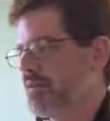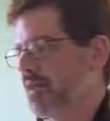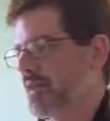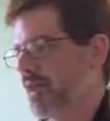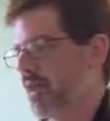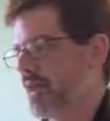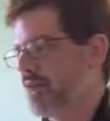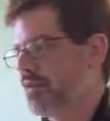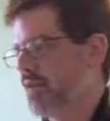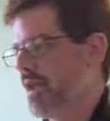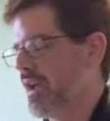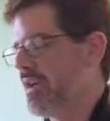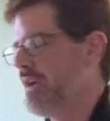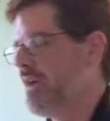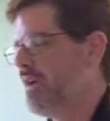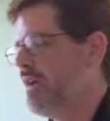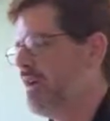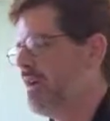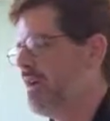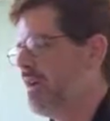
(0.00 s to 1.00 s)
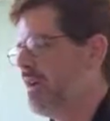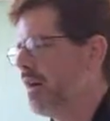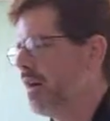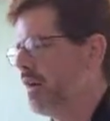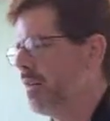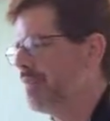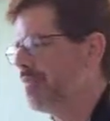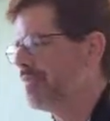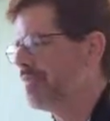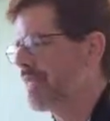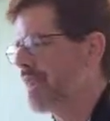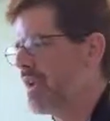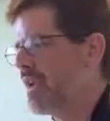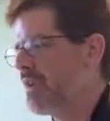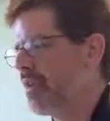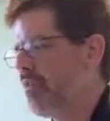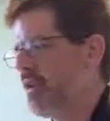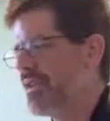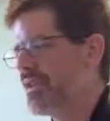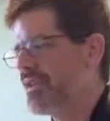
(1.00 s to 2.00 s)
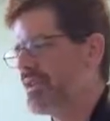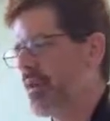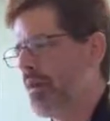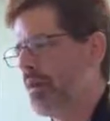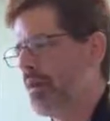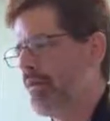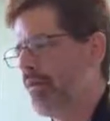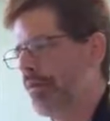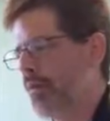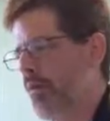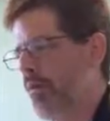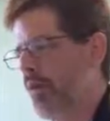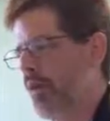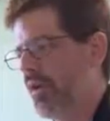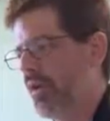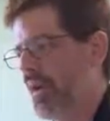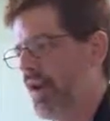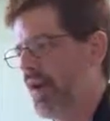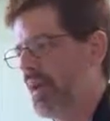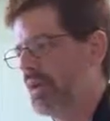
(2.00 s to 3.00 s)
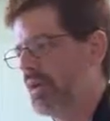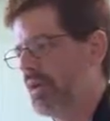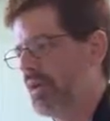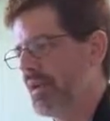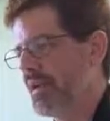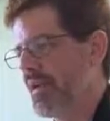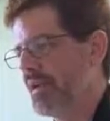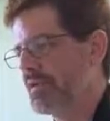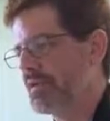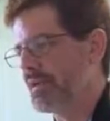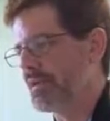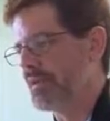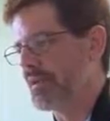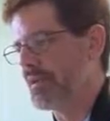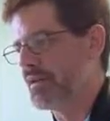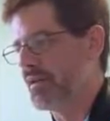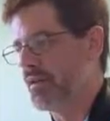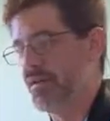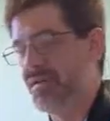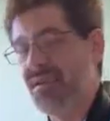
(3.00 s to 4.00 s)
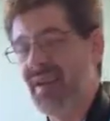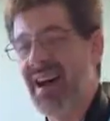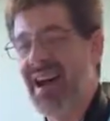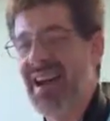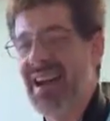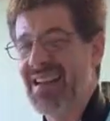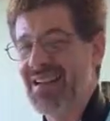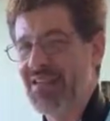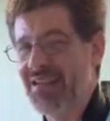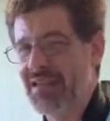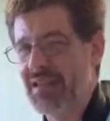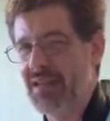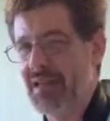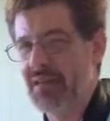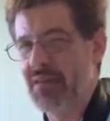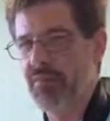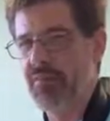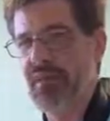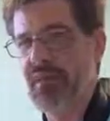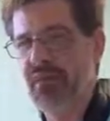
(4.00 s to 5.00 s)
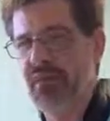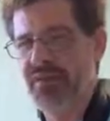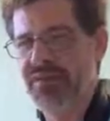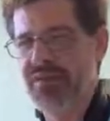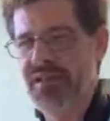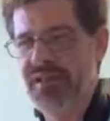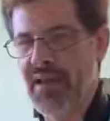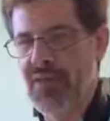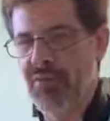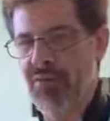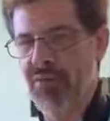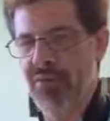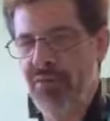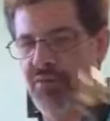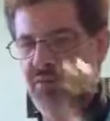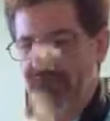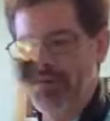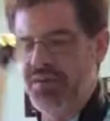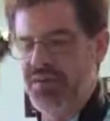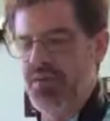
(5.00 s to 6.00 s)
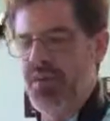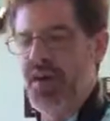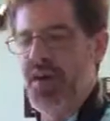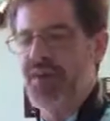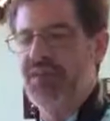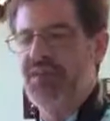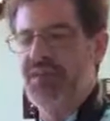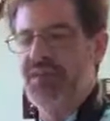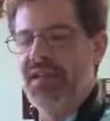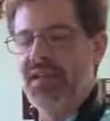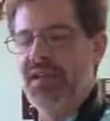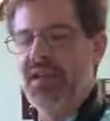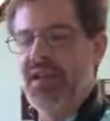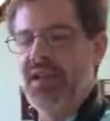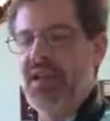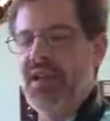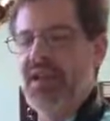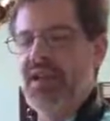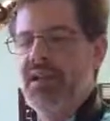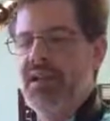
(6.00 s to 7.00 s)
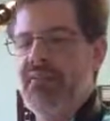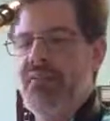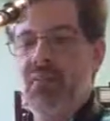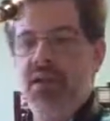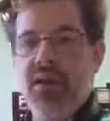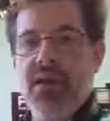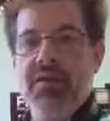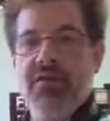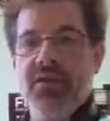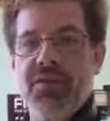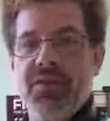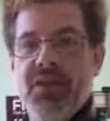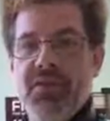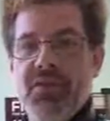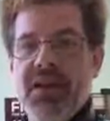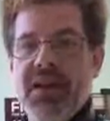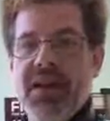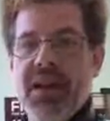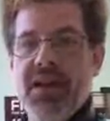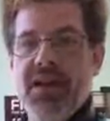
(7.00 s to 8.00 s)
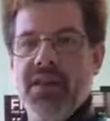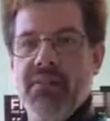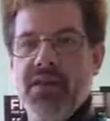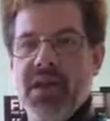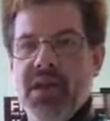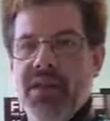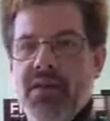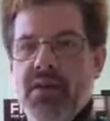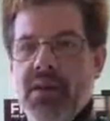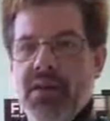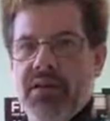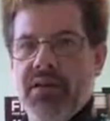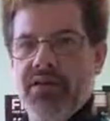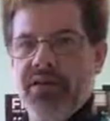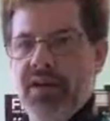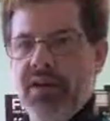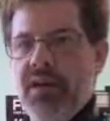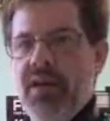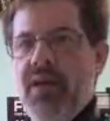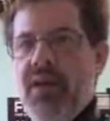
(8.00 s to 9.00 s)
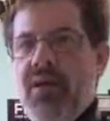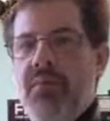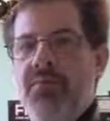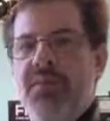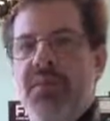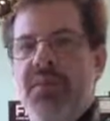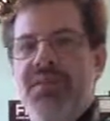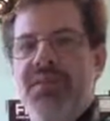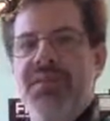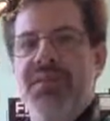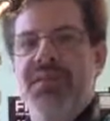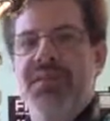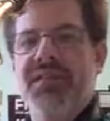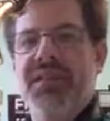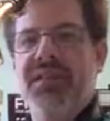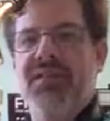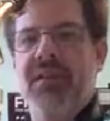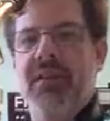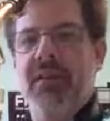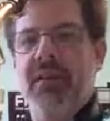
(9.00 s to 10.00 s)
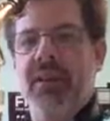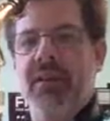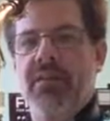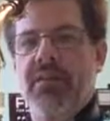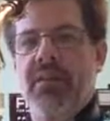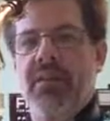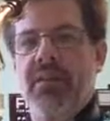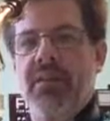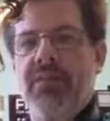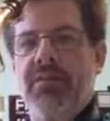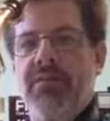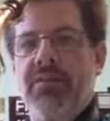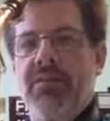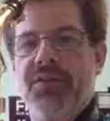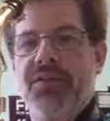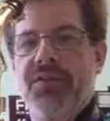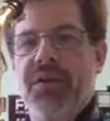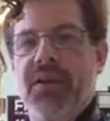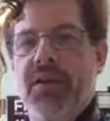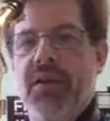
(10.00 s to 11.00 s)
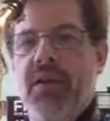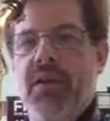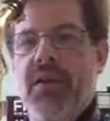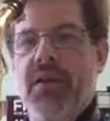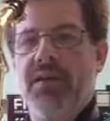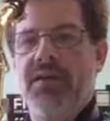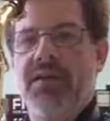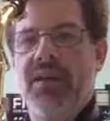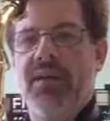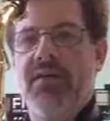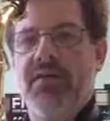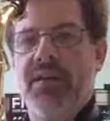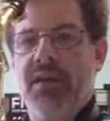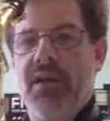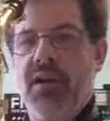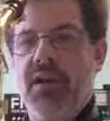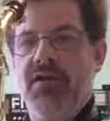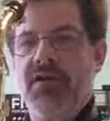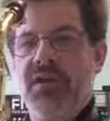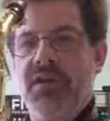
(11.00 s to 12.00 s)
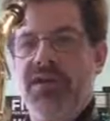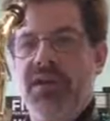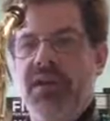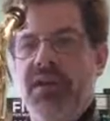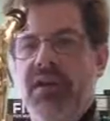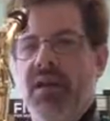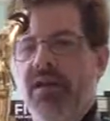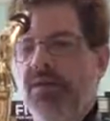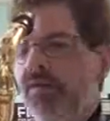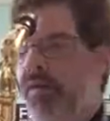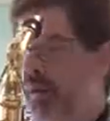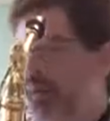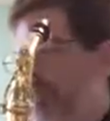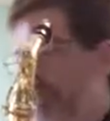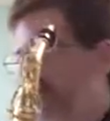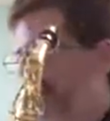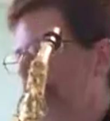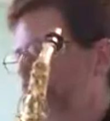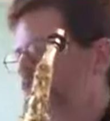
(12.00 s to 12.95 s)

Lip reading: second ledger line. The one that's right before the high D at 62 is a high C. You may not have seen that one before, too. High C is where you have your thumb key down in the back, your octave key, plus the C fingering, the first finger, second finger, I should say, up front.